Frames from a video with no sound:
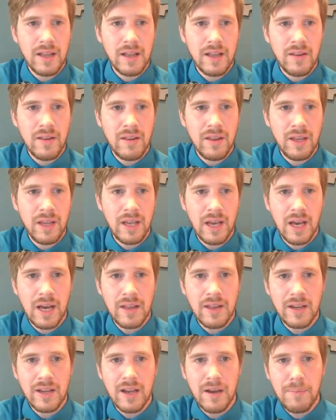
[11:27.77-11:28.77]

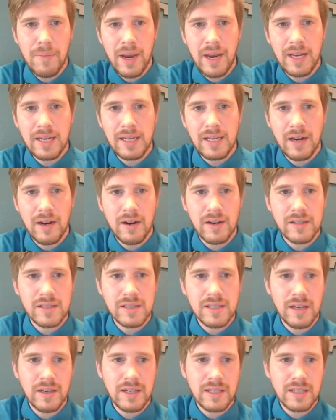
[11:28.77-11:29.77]
the command here is
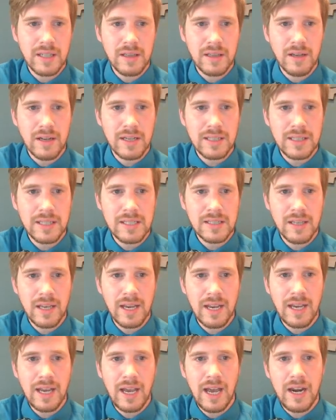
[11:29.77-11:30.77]
telling it to look at this
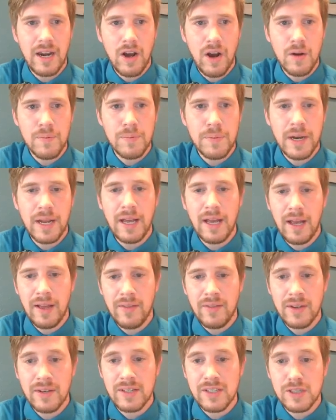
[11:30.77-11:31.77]
link and open it
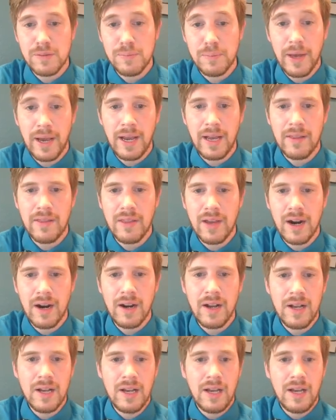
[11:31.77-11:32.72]
and then display it there.